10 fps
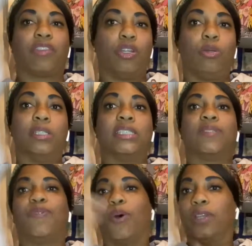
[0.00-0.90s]
do is
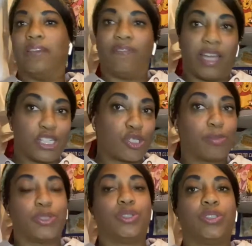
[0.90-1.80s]
fold in
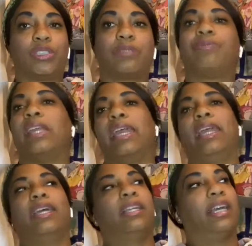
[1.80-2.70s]
vegetables
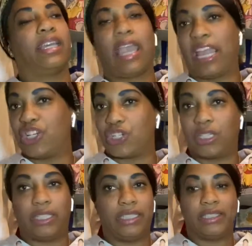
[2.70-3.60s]
and
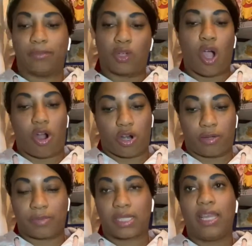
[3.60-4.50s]
occasionally some
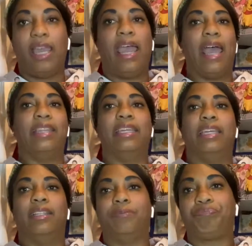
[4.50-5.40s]
carbs. And
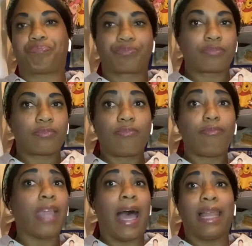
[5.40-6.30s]
then
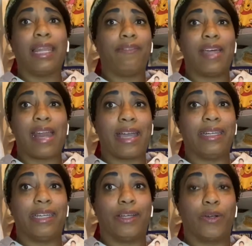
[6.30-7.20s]
I love that
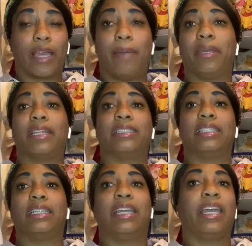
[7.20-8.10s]
idea, okay? Because
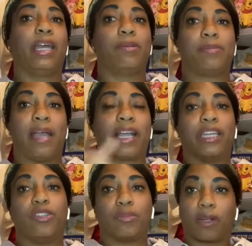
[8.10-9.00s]
it, it helps me. I can
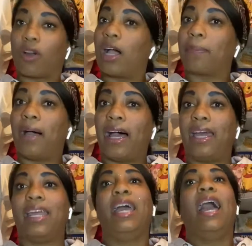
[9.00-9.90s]
use my crock pot,
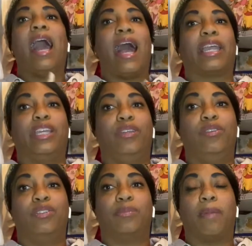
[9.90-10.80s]
I can
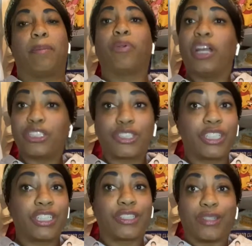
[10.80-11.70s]
use my pressure
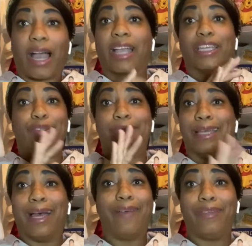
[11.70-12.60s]
cooker, I can use
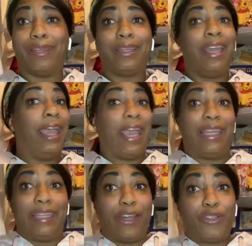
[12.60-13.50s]
the oven,
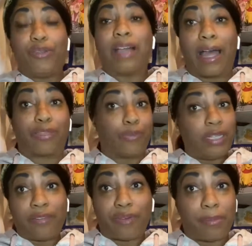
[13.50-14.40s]
and there you got three
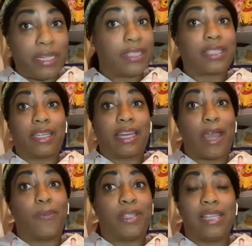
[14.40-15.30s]
different meats cooking
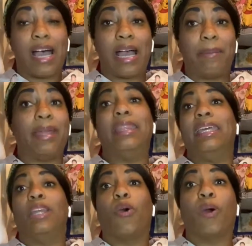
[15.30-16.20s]
at one time. And
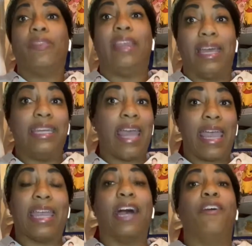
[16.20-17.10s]
then on that
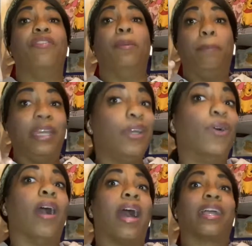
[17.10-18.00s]
day of the
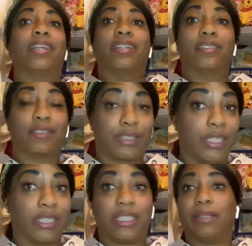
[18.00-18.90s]
meal, I can
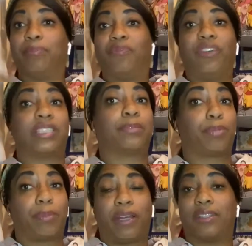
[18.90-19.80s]
cook, fix,
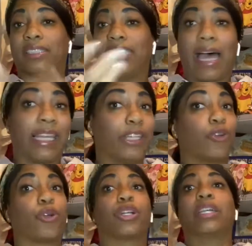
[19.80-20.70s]
prepare the salad
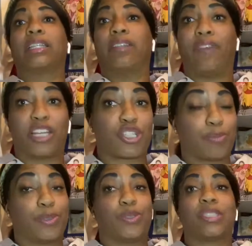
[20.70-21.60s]
or cook the
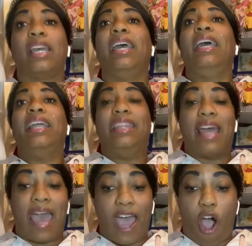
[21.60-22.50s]
vegetables
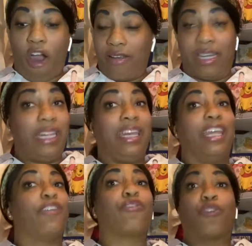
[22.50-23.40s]
that are
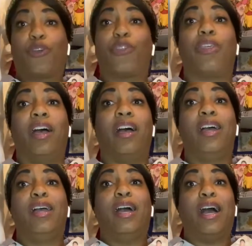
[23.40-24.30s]
needed for the
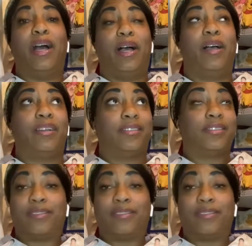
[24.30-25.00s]
uh